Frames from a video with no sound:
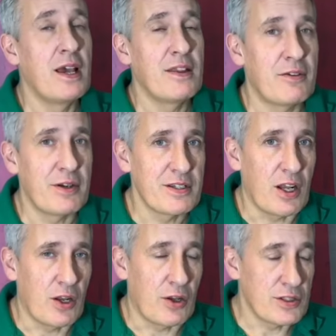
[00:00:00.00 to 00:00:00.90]
there is
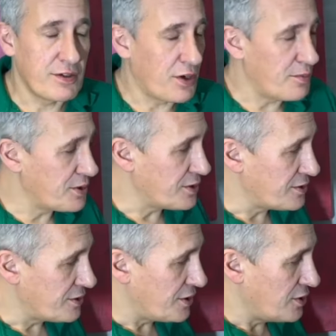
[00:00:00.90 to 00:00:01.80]
lots of
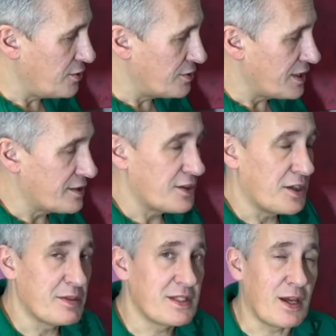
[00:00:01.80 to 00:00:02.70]
options to use this
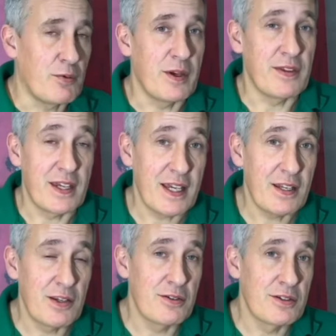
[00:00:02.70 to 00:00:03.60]
thermostat with. You can
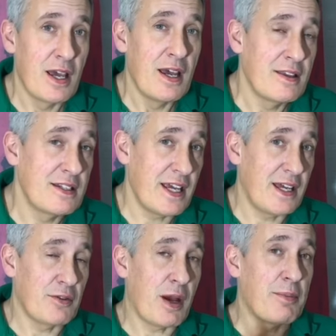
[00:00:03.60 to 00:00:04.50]
use the
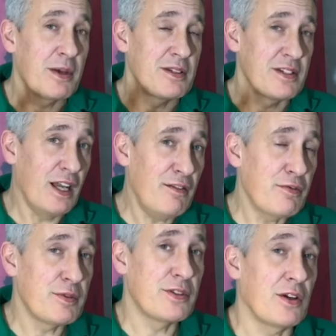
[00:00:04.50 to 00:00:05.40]
Tado app itself,
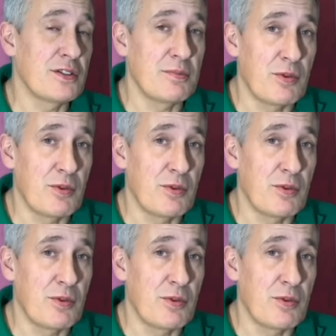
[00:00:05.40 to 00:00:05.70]
which has got some